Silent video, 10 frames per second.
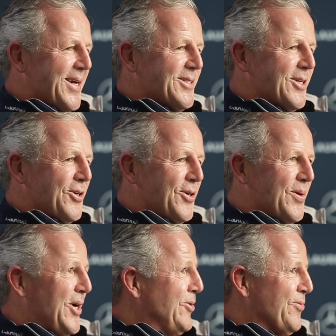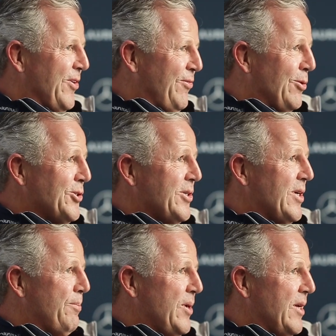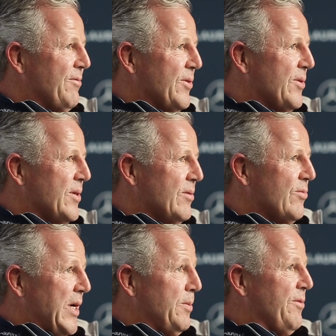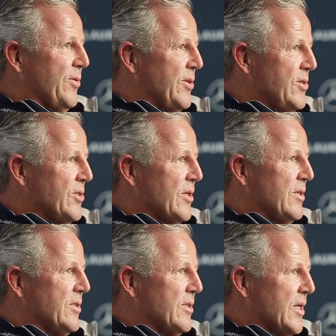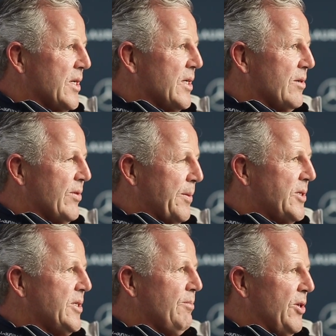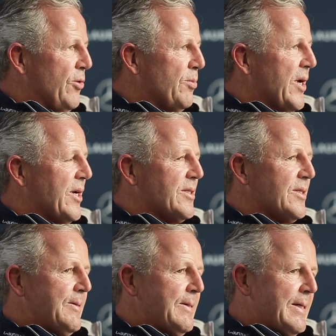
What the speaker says: So I was very fortunate. I played for rugby for the New Zealand rugby team, the All Blacks.